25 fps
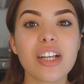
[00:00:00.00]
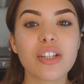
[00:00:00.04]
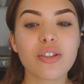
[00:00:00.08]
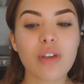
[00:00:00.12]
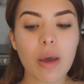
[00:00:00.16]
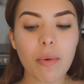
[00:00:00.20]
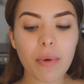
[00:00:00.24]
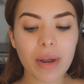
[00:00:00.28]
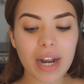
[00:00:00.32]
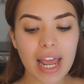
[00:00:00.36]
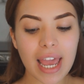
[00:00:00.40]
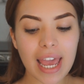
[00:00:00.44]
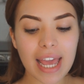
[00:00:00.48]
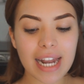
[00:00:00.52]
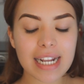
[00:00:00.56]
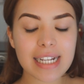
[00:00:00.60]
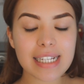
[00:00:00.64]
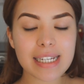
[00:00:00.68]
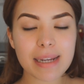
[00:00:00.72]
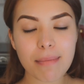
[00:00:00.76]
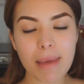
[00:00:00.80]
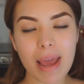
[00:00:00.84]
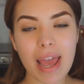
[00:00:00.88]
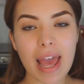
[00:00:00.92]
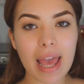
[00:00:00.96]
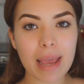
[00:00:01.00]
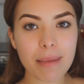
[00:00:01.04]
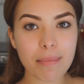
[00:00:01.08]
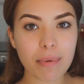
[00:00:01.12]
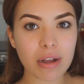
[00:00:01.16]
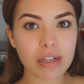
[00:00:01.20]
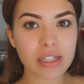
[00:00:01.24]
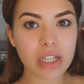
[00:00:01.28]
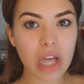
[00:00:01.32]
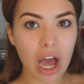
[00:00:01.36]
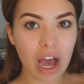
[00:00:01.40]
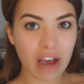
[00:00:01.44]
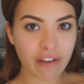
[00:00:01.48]
So I went ahead and did my
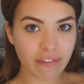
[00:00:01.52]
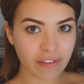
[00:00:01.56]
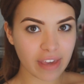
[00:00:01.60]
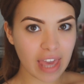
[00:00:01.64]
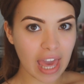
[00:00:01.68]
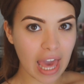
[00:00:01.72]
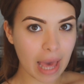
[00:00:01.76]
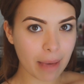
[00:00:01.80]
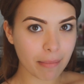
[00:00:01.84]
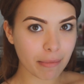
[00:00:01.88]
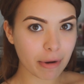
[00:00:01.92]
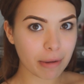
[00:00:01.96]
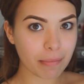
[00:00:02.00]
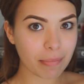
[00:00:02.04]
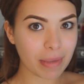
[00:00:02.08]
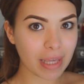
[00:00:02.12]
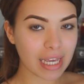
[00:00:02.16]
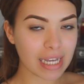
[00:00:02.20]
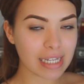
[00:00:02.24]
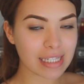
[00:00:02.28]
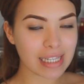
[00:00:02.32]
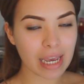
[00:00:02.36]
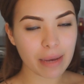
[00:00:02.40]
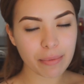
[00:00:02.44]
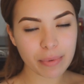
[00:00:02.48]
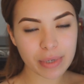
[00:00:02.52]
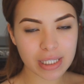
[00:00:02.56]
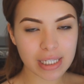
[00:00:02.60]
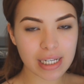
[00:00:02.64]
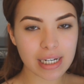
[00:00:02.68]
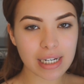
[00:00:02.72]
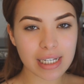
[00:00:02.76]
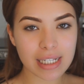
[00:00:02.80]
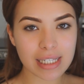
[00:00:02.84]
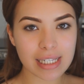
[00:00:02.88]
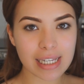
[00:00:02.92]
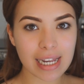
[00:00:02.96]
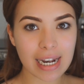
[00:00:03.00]
eyebrows off camera because I
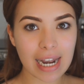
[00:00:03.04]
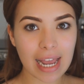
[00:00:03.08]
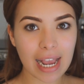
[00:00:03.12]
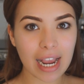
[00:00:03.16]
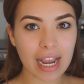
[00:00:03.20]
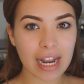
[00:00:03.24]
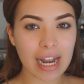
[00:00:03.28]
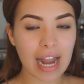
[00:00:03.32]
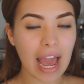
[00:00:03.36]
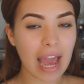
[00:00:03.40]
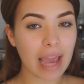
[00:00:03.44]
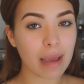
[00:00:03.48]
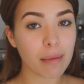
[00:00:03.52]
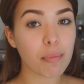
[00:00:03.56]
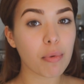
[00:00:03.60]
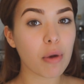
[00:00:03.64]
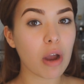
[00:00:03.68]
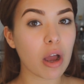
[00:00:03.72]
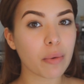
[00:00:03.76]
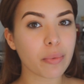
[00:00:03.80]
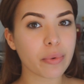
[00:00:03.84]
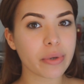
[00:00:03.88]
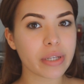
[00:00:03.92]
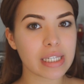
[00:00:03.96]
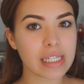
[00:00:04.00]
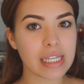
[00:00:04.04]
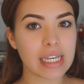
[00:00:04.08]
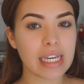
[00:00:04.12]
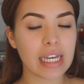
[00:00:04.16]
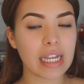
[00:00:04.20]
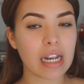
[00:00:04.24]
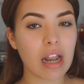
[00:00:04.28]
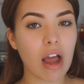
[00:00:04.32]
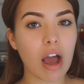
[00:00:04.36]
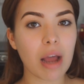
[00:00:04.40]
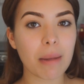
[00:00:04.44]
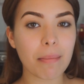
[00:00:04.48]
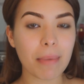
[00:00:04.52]
recently did like an eyebrow
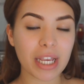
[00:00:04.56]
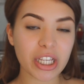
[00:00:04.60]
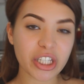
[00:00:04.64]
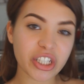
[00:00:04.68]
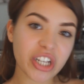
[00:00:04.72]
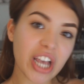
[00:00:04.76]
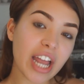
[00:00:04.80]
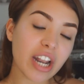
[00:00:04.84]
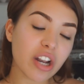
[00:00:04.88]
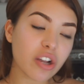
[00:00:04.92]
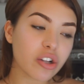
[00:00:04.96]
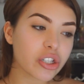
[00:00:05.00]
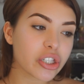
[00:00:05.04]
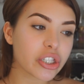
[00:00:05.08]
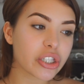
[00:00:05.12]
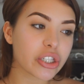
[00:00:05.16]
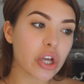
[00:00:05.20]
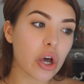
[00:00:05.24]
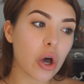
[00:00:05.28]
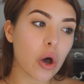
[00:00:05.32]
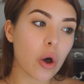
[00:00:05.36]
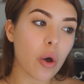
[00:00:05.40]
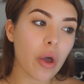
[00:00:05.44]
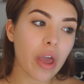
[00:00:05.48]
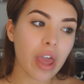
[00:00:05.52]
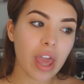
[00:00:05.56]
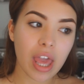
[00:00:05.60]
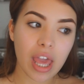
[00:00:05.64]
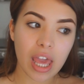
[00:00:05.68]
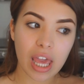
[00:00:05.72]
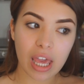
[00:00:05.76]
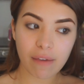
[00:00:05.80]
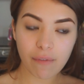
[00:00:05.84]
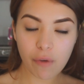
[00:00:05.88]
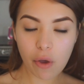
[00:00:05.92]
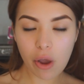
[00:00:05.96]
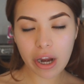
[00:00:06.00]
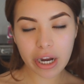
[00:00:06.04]
routine on my channel. So
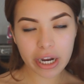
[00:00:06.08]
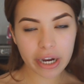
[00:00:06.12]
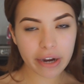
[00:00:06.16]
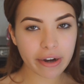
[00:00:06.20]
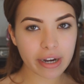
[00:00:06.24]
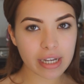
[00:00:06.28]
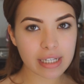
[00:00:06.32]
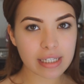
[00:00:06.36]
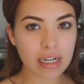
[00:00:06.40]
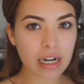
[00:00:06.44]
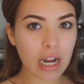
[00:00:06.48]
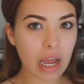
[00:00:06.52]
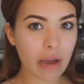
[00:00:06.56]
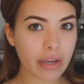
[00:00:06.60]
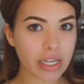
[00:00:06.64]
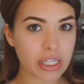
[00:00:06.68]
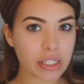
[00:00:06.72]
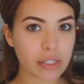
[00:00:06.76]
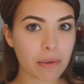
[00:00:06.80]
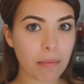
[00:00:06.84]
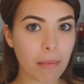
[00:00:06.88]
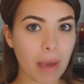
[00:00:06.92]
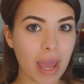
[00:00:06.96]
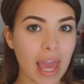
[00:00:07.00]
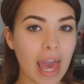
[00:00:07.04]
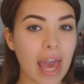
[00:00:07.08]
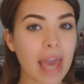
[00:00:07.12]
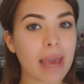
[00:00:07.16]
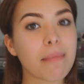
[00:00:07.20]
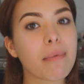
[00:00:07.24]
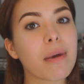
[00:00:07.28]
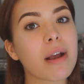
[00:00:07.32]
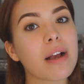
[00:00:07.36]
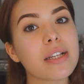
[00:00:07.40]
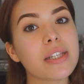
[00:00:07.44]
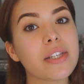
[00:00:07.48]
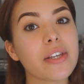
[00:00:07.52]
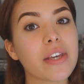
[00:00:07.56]
if you are curious on how I do my
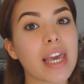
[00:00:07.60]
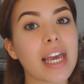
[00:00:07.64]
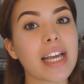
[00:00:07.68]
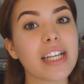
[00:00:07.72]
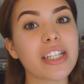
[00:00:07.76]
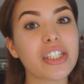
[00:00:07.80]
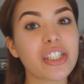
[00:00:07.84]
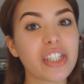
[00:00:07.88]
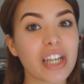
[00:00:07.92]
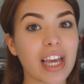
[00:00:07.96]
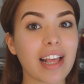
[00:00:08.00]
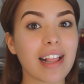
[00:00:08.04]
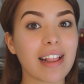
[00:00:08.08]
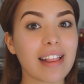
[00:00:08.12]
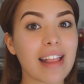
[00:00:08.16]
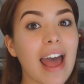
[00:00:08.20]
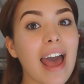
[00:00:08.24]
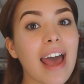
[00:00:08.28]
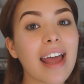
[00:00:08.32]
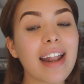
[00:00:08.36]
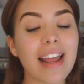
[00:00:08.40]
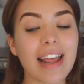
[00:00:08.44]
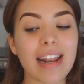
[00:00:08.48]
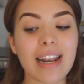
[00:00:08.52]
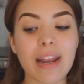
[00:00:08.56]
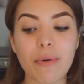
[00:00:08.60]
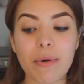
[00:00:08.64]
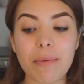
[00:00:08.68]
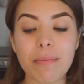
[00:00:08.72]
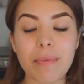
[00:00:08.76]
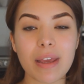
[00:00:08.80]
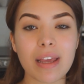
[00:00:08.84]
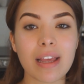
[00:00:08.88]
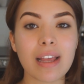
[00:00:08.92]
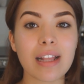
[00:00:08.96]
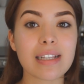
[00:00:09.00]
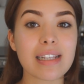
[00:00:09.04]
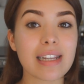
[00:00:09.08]
eyebrows, you can check that and it will
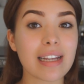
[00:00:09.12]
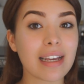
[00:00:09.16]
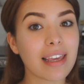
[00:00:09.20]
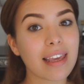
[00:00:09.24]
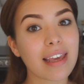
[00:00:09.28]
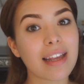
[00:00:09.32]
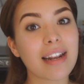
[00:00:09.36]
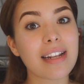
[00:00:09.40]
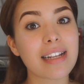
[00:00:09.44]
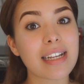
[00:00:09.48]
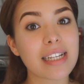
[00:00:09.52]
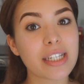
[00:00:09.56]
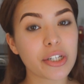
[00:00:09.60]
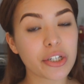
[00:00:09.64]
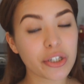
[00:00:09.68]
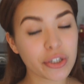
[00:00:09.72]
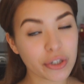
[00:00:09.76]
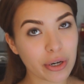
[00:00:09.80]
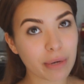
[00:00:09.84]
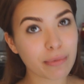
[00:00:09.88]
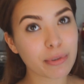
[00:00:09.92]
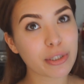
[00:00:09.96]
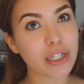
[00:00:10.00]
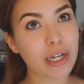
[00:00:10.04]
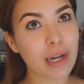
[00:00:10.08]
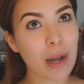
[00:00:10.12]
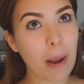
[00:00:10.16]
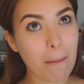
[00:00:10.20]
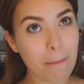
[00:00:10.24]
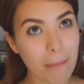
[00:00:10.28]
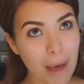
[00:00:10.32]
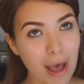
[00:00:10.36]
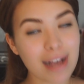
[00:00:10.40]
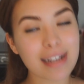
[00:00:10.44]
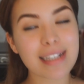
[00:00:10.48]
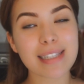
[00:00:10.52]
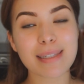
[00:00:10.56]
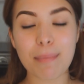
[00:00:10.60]
be linked in the description
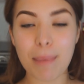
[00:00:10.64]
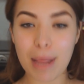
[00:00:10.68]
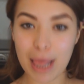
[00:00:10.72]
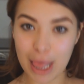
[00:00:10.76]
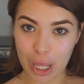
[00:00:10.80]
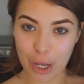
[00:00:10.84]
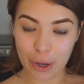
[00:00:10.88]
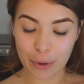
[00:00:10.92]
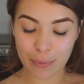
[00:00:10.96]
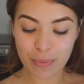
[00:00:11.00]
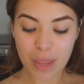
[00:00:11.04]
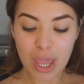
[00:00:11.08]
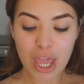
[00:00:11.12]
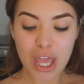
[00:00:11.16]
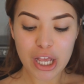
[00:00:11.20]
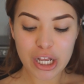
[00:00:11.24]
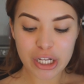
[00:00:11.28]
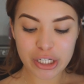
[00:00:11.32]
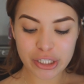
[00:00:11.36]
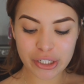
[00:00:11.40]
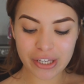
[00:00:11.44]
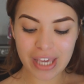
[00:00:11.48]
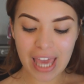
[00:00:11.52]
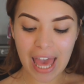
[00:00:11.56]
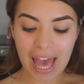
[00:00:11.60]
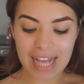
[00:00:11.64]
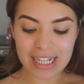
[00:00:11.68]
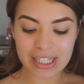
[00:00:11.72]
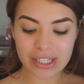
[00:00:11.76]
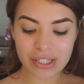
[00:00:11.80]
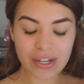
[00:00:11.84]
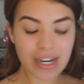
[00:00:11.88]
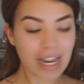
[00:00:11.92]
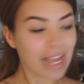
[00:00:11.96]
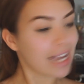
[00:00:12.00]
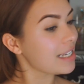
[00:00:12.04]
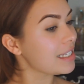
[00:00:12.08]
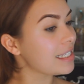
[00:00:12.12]
box below. So yeah,
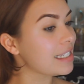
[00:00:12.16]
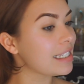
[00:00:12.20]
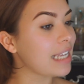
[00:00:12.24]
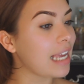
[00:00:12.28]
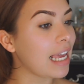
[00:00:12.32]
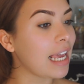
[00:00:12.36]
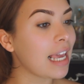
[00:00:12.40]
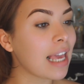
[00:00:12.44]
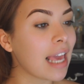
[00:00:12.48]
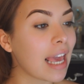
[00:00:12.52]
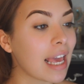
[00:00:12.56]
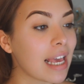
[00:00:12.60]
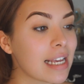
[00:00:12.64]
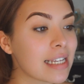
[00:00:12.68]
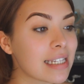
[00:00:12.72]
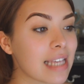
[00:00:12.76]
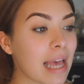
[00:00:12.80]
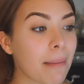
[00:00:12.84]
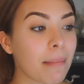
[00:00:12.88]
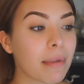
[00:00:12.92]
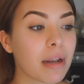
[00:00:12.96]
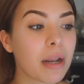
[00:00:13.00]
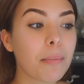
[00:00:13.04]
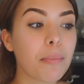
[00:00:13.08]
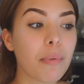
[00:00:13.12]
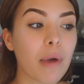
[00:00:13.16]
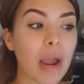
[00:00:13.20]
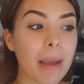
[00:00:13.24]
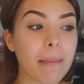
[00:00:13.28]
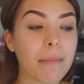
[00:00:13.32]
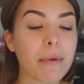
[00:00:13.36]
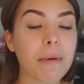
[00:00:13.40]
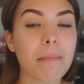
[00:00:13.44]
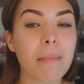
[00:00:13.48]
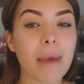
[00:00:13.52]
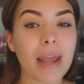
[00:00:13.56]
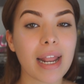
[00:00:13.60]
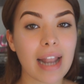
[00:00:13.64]
so next thing is I'm going to
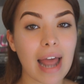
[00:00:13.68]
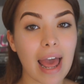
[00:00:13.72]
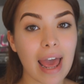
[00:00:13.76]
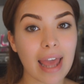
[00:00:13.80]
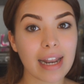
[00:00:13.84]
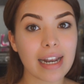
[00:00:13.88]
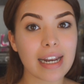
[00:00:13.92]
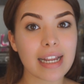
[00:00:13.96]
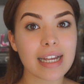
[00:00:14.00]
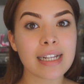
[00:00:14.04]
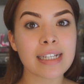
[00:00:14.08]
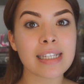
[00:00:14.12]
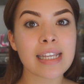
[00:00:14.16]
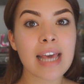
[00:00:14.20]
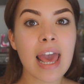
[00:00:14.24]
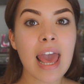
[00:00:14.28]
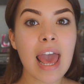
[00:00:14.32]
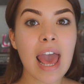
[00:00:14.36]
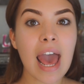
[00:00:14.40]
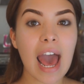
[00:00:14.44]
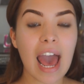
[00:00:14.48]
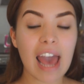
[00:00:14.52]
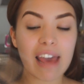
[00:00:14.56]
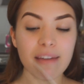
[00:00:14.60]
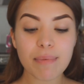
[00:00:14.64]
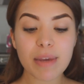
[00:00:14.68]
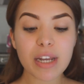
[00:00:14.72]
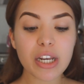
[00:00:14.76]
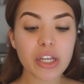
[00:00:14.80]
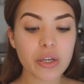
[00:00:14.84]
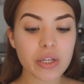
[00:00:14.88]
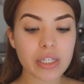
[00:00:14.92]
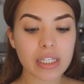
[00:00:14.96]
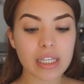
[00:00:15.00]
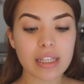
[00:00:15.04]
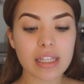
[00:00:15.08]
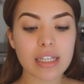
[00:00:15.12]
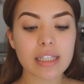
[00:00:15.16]
prime up my eyelids. I've
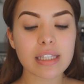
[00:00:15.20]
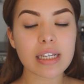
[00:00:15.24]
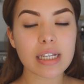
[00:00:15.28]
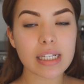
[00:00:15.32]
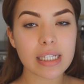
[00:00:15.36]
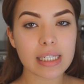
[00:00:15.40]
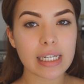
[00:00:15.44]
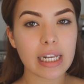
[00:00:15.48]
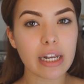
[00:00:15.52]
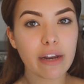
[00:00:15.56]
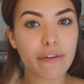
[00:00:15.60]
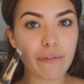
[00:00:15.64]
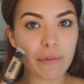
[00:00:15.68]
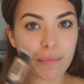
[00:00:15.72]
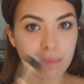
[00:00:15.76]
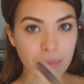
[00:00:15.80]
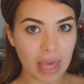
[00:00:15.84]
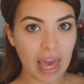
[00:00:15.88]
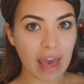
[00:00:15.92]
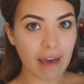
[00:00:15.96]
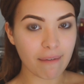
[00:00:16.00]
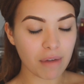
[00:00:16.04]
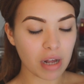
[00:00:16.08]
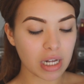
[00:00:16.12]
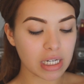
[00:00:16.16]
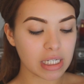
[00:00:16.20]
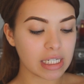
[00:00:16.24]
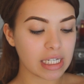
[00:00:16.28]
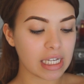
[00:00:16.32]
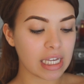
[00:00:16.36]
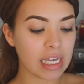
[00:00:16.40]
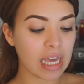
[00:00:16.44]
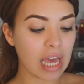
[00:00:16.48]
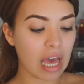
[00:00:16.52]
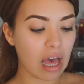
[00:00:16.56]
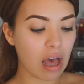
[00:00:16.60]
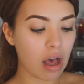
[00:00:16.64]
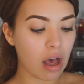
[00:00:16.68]
been using this concealer from Kat Von
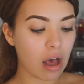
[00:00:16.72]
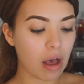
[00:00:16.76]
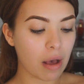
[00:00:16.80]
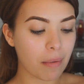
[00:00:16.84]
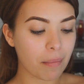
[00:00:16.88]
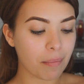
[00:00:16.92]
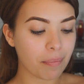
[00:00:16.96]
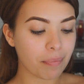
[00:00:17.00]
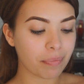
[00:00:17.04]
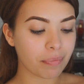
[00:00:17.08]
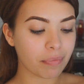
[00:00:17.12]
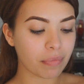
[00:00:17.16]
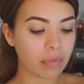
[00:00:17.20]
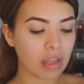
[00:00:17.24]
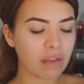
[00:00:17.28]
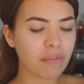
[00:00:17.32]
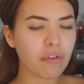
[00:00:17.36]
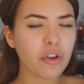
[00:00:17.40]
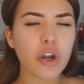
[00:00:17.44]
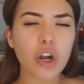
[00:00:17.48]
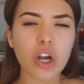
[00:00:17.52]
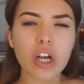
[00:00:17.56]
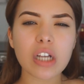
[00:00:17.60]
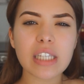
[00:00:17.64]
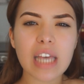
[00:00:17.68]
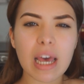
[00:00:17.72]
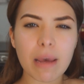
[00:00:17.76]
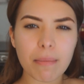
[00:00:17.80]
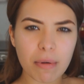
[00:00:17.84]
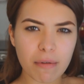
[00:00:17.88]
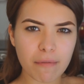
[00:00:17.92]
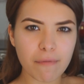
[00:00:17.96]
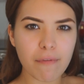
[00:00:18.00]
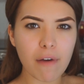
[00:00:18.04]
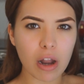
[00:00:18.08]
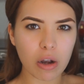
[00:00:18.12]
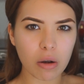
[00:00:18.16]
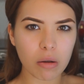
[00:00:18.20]
D. If you girls have
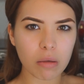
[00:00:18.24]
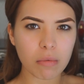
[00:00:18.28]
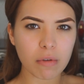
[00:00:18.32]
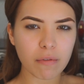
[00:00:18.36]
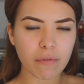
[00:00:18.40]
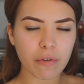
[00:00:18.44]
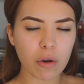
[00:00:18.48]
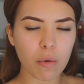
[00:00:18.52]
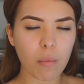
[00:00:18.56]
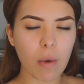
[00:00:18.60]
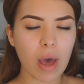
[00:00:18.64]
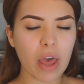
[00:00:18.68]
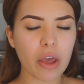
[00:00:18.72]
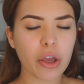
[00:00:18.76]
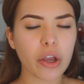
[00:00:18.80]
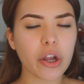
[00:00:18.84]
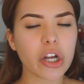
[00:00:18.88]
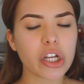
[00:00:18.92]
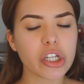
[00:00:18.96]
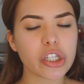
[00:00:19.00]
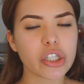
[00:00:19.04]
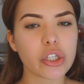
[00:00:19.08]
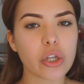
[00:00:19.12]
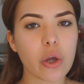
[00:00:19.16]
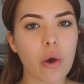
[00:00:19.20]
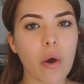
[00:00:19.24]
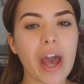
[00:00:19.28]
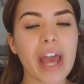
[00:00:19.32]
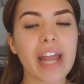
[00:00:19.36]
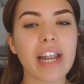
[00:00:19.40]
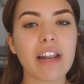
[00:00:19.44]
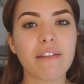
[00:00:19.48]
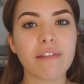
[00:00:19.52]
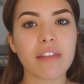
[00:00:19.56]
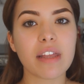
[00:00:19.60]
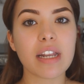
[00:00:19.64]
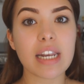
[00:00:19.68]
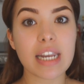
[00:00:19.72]
been following me for a while, you girls know
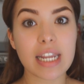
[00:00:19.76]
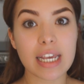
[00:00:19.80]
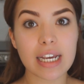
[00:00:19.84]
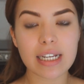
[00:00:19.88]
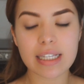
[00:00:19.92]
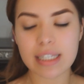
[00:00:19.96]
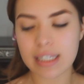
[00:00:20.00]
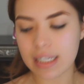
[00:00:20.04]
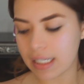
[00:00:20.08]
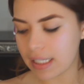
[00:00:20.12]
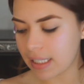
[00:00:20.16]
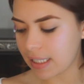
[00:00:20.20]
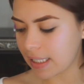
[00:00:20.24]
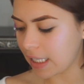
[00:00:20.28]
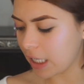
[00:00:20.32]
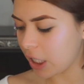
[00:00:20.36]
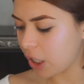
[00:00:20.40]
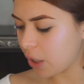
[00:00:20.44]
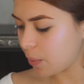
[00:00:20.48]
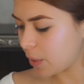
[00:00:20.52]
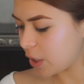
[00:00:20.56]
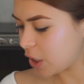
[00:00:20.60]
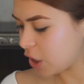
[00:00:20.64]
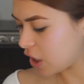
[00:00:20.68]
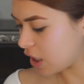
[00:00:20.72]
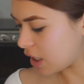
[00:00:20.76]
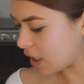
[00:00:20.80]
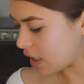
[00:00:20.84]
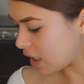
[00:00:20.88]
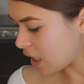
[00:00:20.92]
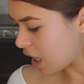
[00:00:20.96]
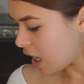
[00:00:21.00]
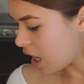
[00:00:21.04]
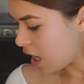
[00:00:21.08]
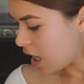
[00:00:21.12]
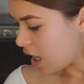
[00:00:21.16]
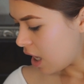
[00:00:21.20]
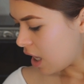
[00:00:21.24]
I love the NYX concealer, which
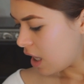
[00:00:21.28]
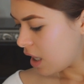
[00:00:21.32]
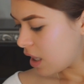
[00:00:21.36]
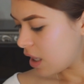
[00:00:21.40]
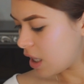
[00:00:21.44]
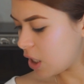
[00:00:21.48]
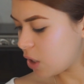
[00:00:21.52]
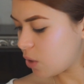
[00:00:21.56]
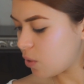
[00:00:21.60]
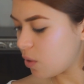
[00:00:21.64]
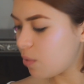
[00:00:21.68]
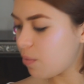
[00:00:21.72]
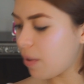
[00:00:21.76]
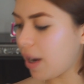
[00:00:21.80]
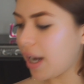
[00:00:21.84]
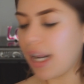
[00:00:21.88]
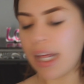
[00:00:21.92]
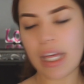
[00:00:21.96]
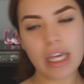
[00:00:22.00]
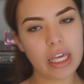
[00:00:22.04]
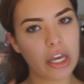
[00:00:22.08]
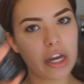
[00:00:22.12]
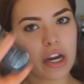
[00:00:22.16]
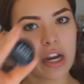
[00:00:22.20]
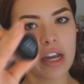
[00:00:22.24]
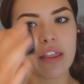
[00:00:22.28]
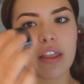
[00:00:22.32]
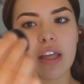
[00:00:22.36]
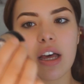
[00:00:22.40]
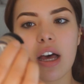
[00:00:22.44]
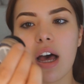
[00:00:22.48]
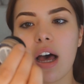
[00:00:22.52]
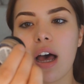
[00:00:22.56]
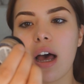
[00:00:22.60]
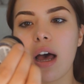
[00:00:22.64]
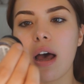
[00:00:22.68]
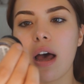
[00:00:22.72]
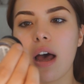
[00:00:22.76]
is this one right here,
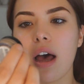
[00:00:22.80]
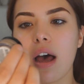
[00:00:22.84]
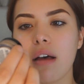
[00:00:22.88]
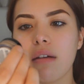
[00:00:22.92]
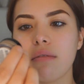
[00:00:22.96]
the